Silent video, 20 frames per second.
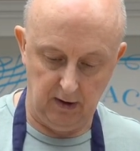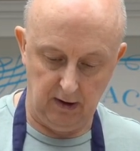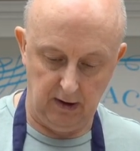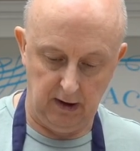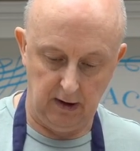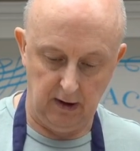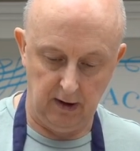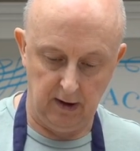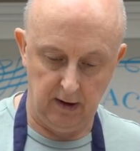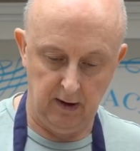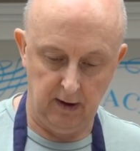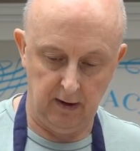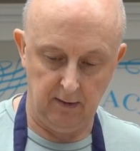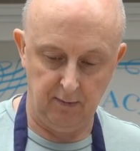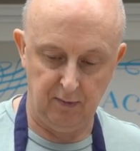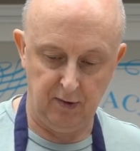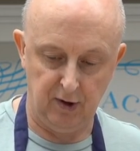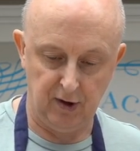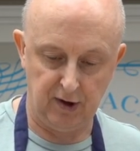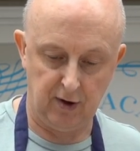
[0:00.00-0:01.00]
you'll
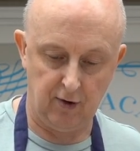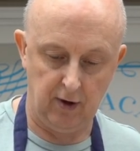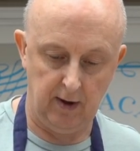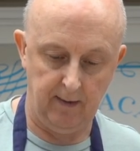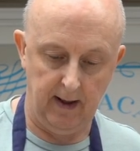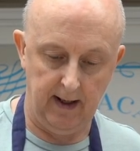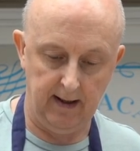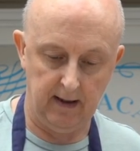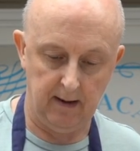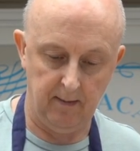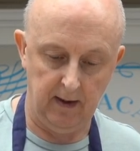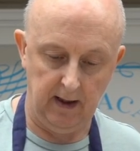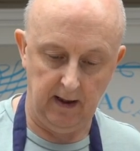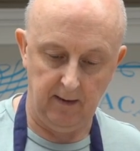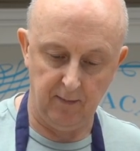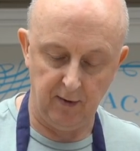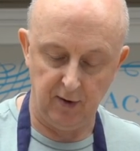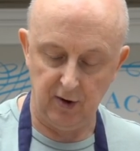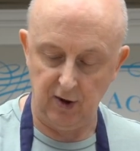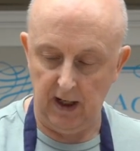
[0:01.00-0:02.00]
just cremate the meat,
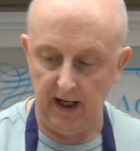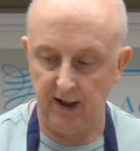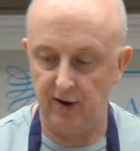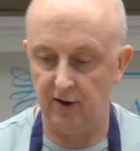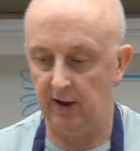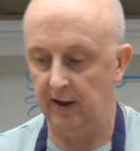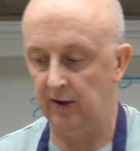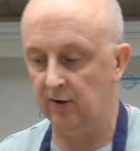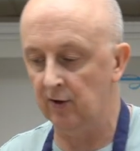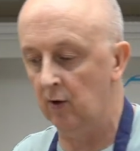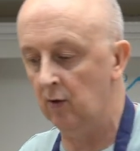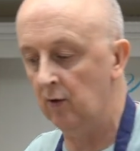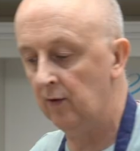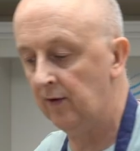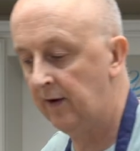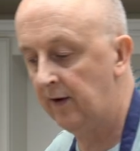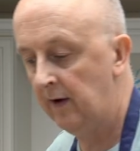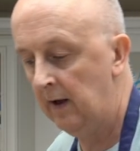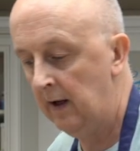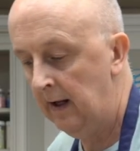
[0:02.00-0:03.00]
but you actually
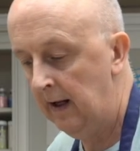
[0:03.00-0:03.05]
don't,